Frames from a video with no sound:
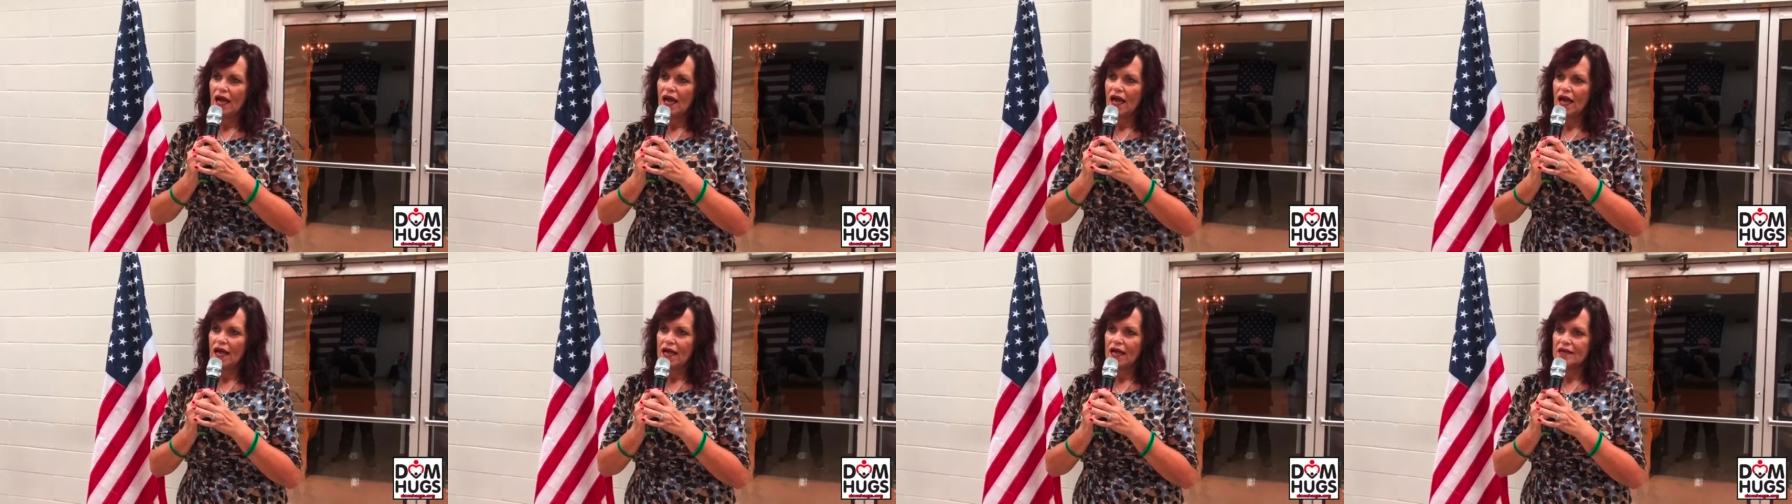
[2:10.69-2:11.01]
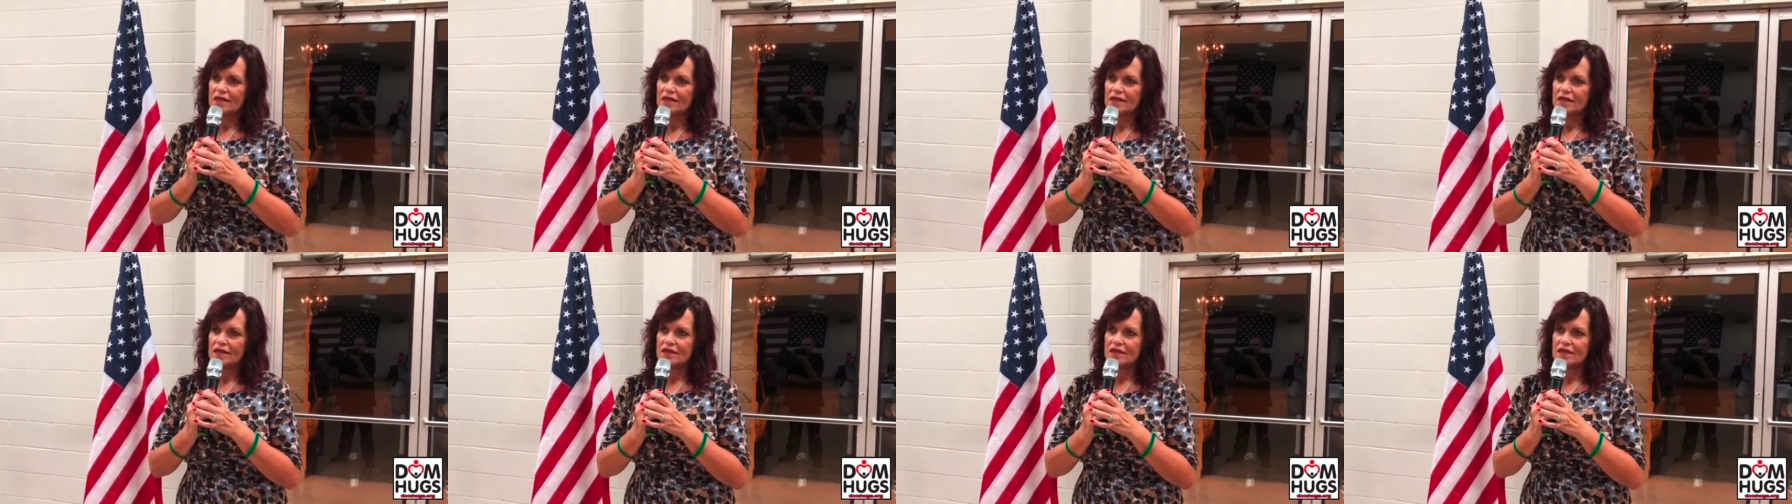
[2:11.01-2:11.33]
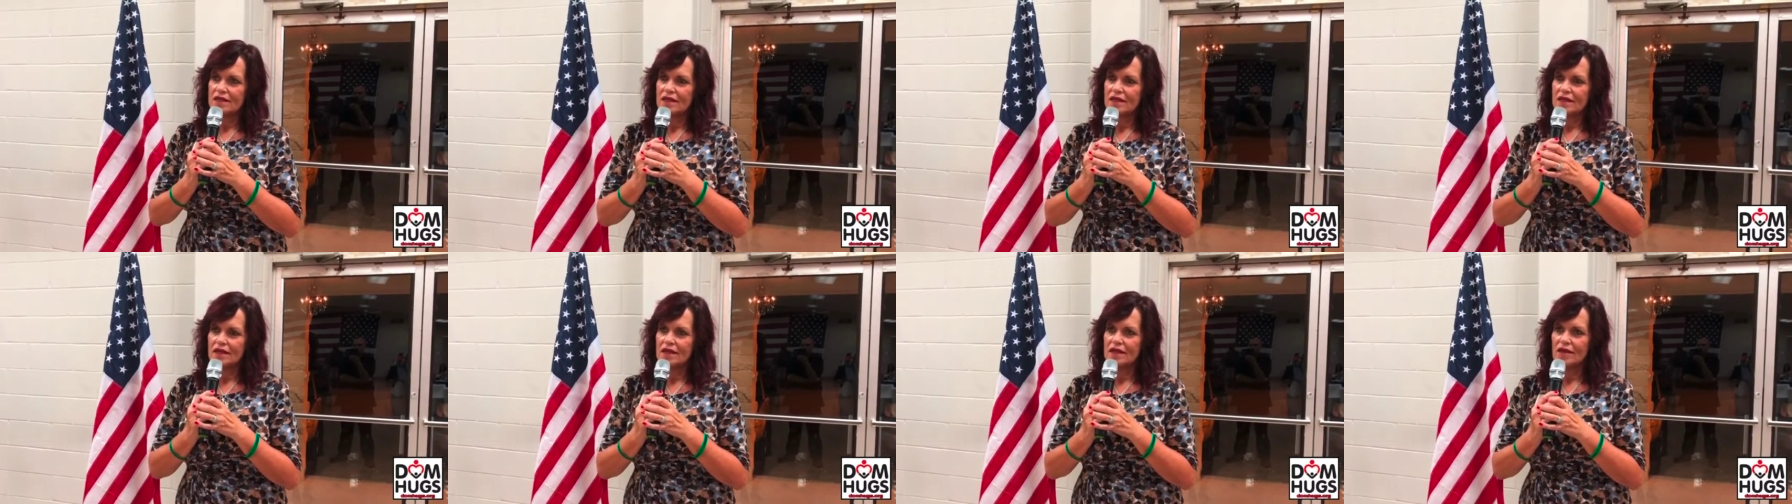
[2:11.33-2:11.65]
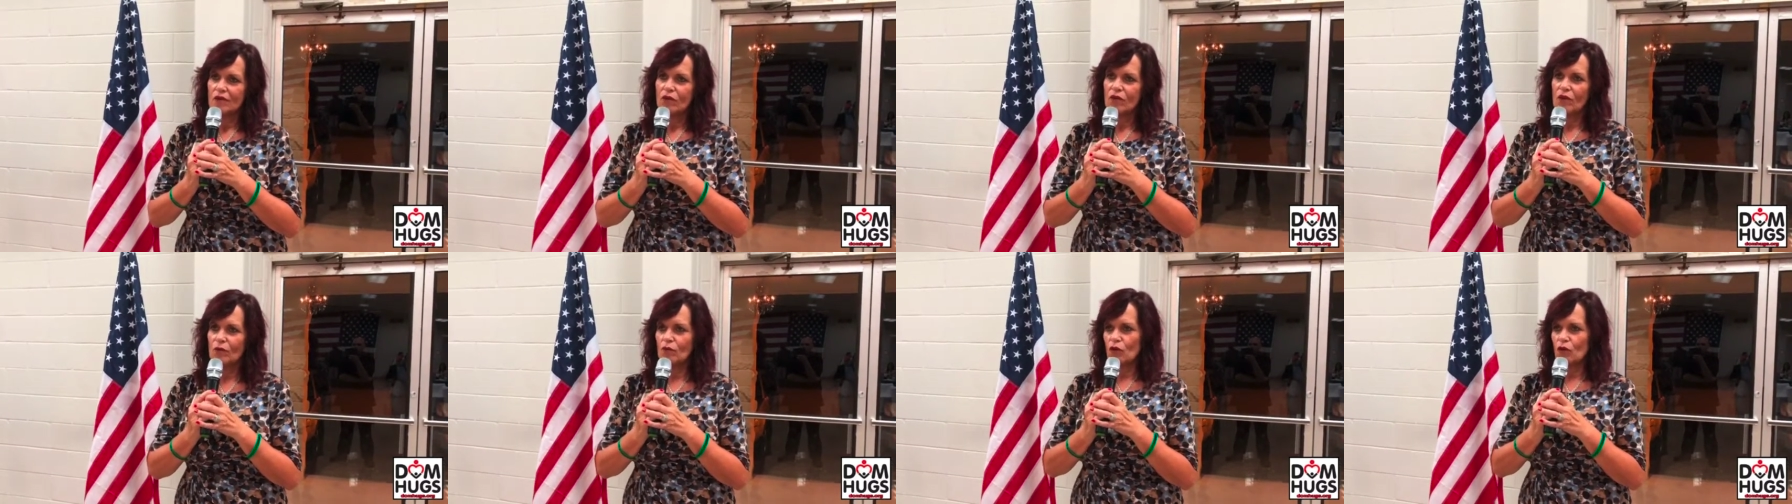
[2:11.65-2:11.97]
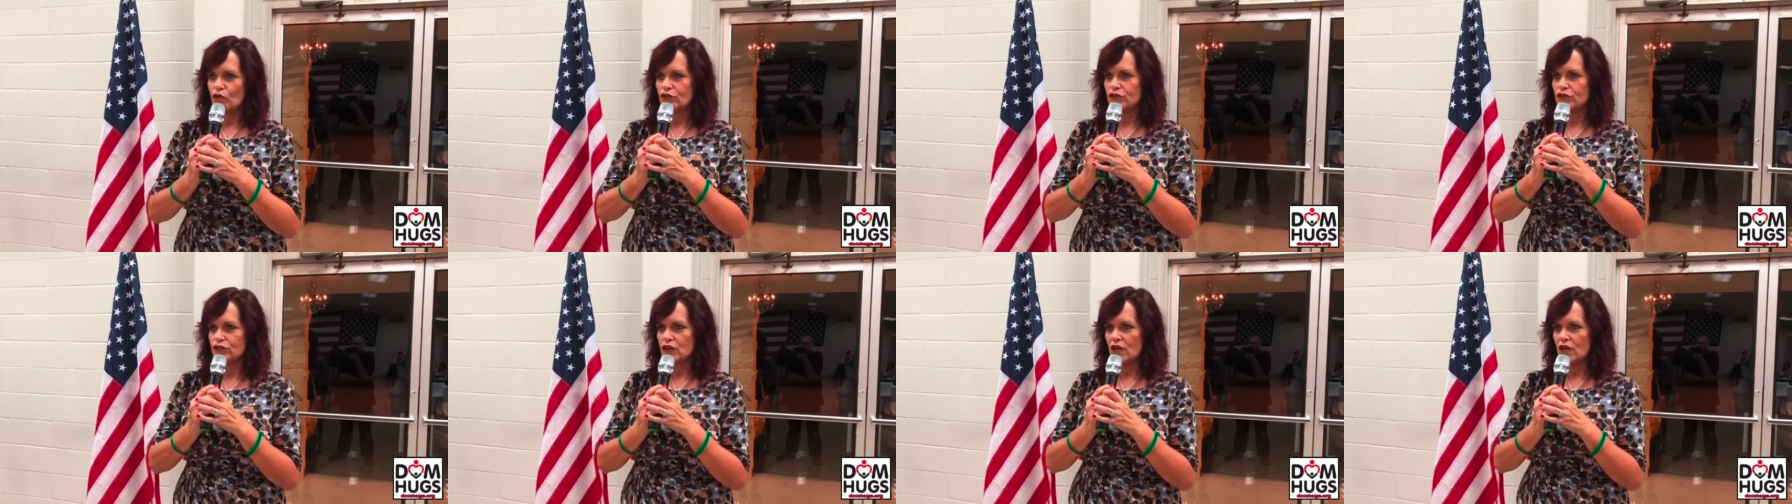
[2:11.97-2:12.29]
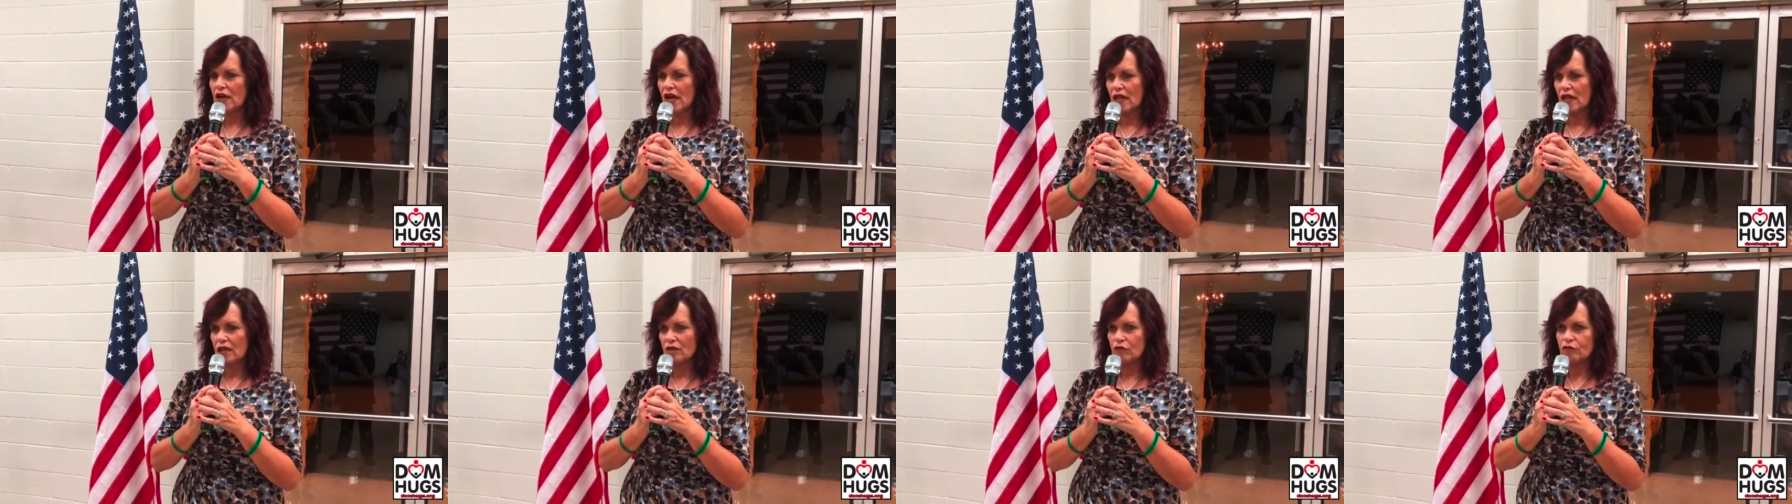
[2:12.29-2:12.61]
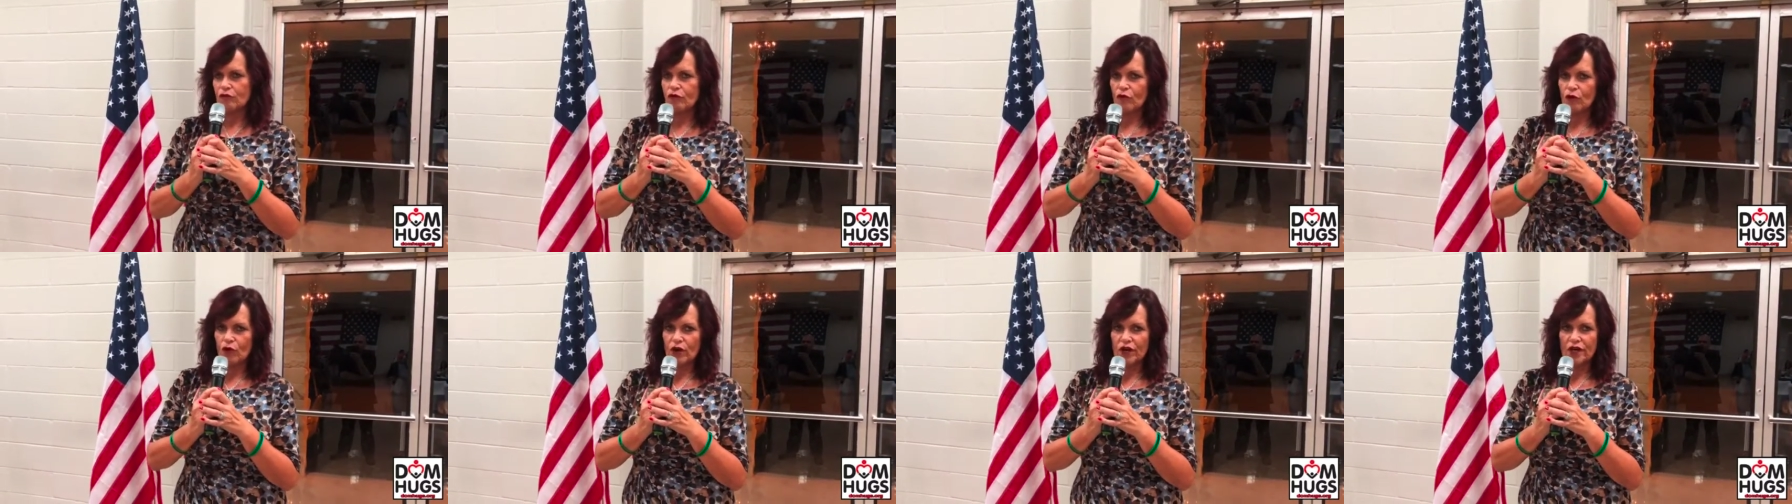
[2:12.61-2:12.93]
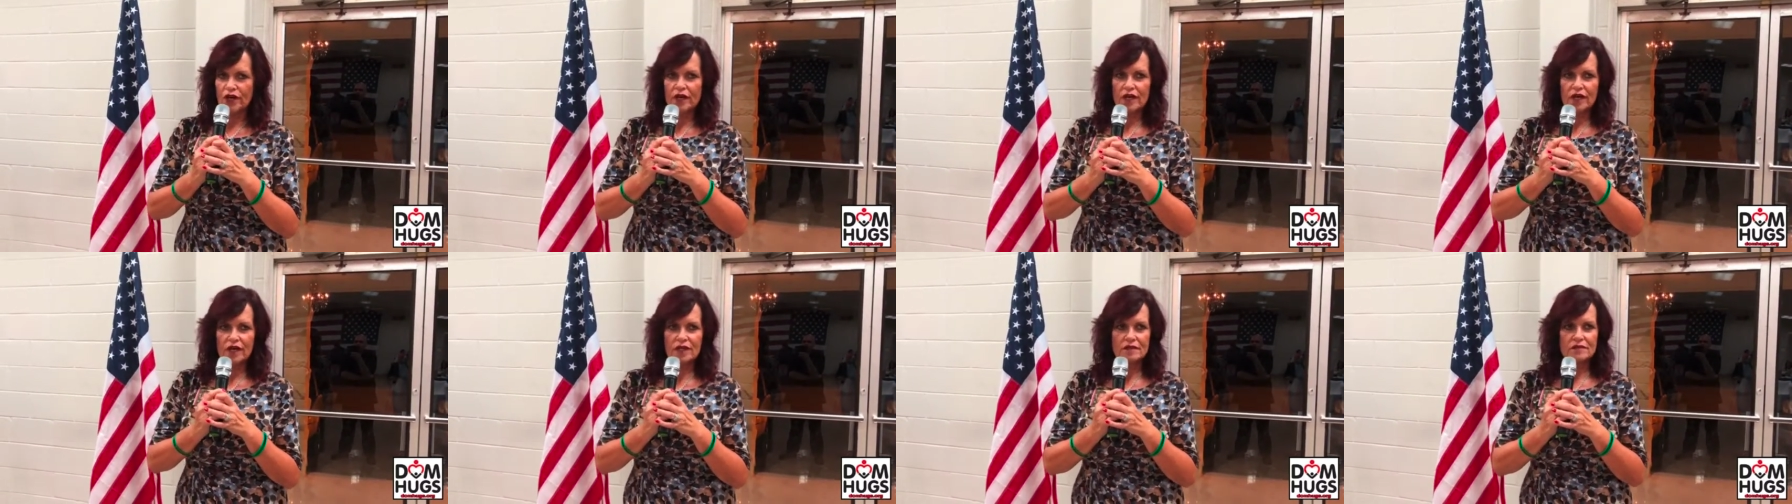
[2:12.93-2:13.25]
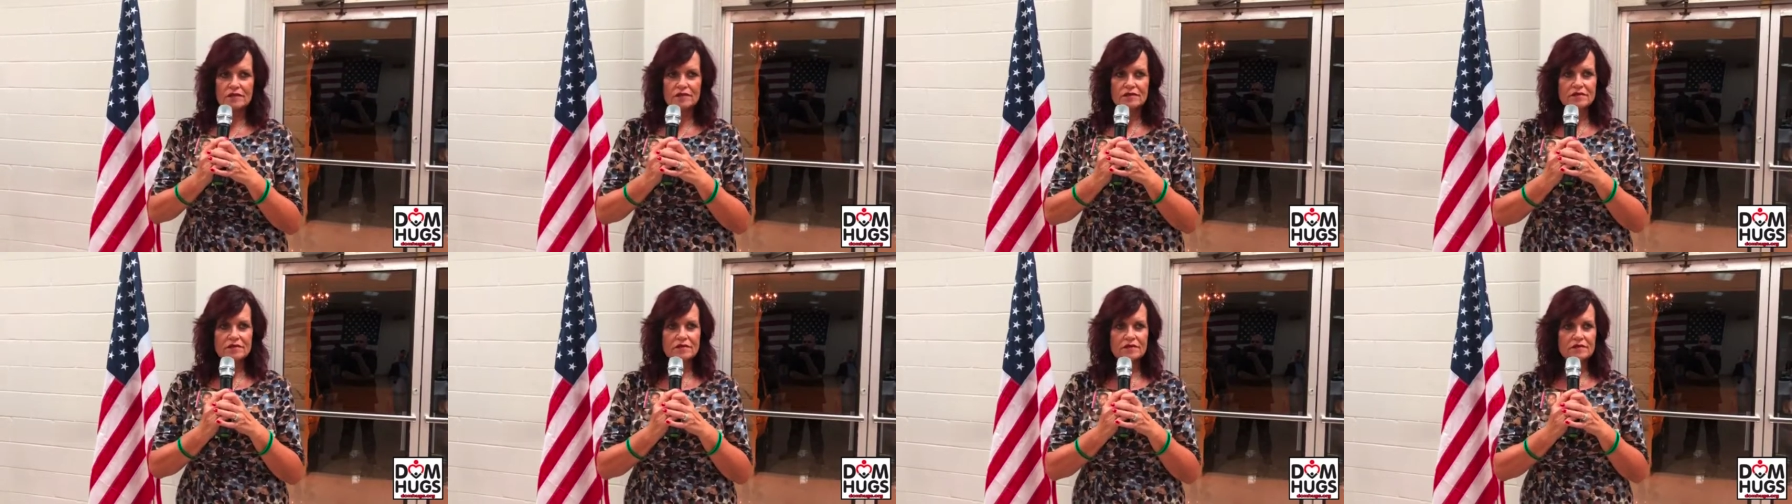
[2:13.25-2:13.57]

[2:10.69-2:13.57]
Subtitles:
And we moved to California,